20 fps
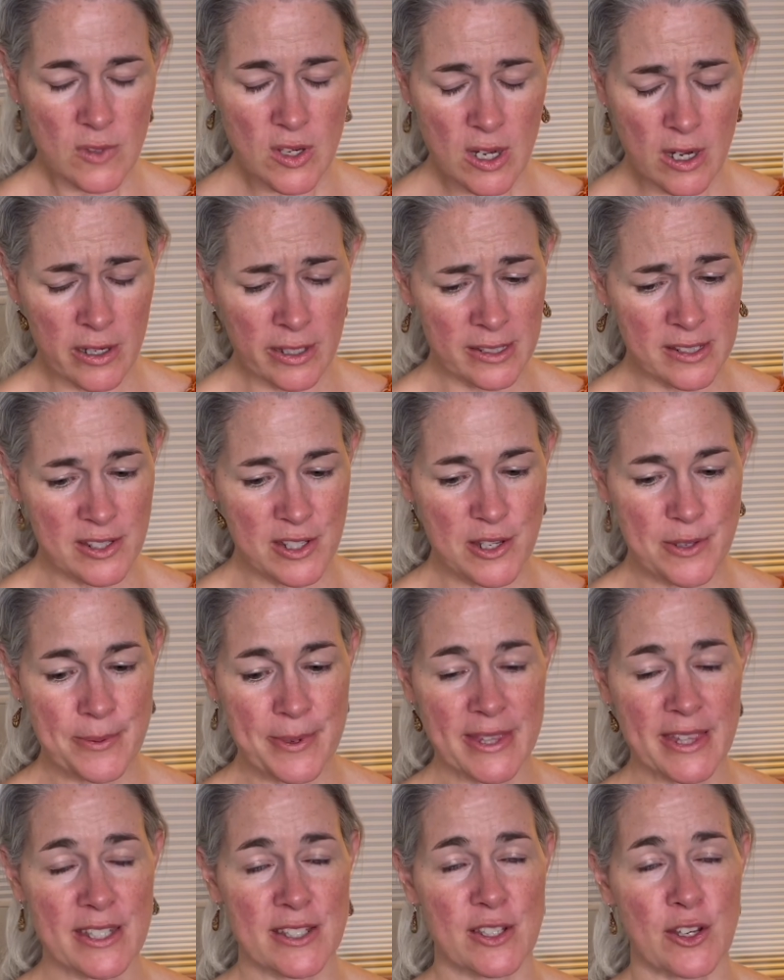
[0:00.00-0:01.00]

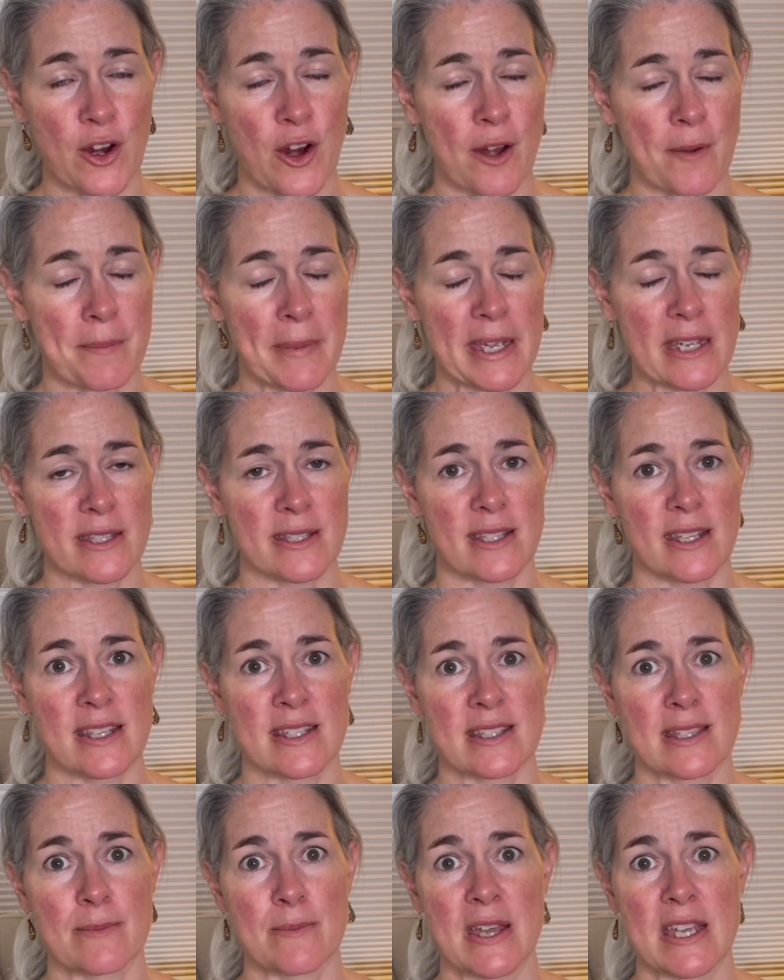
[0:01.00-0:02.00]
this yarn base
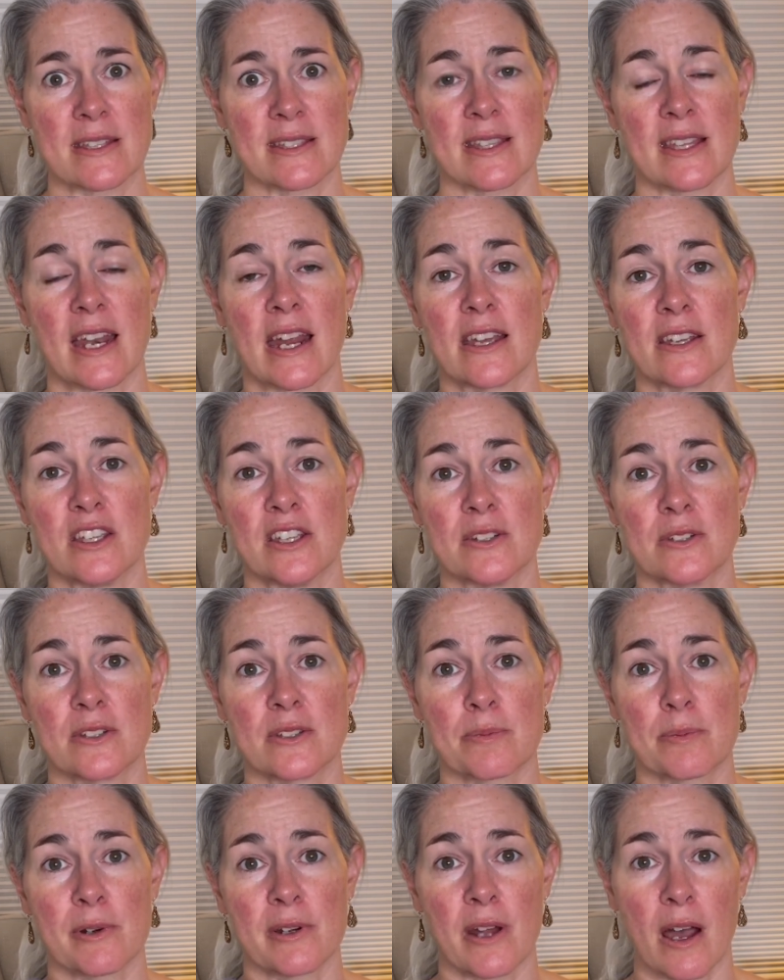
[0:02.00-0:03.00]
is the base that I use
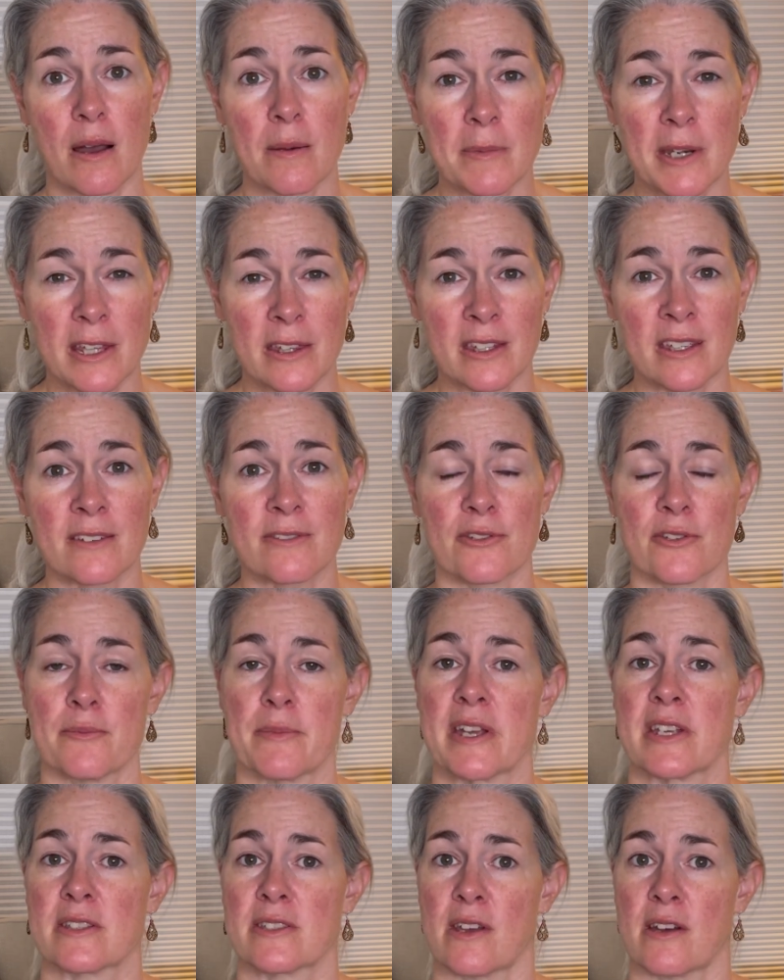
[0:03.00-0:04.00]
predominantly for
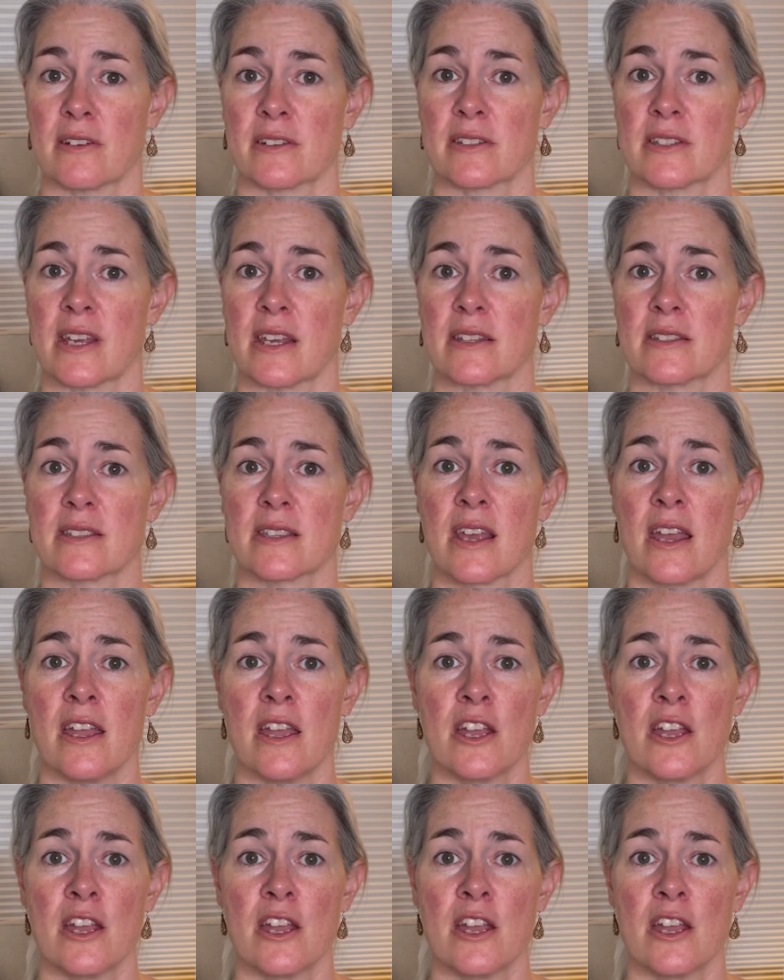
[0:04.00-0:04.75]
my sock sets.